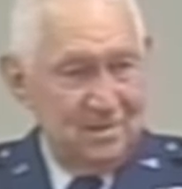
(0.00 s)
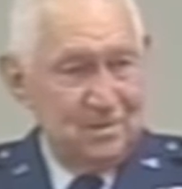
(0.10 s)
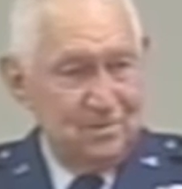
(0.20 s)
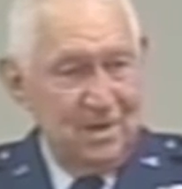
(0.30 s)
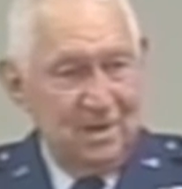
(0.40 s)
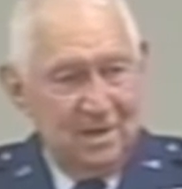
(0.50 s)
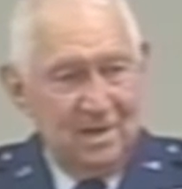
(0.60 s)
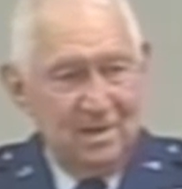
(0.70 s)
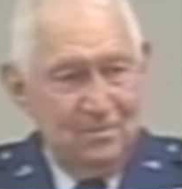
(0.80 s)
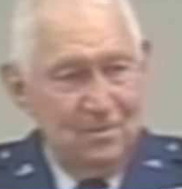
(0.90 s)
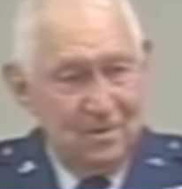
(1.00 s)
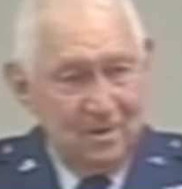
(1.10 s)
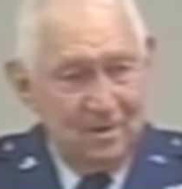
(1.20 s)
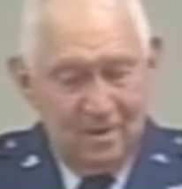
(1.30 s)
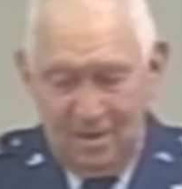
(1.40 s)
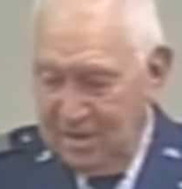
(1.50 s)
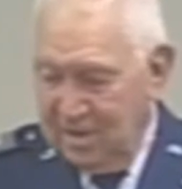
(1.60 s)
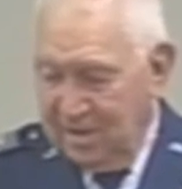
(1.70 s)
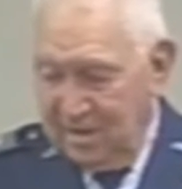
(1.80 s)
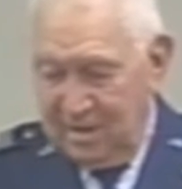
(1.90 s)
is where they got their water.
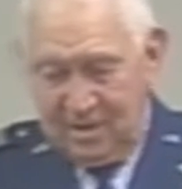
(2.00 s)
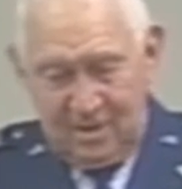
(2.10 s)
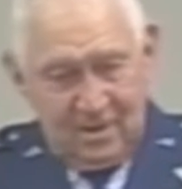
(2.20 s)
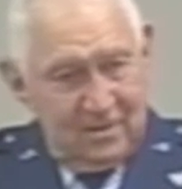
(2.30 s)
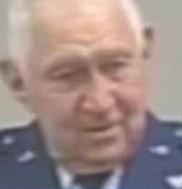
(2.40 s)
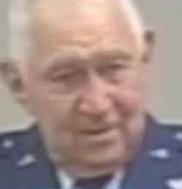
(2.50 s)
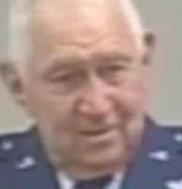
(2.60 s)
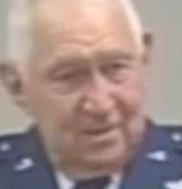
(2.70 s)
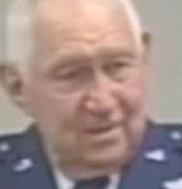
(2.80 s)
Well,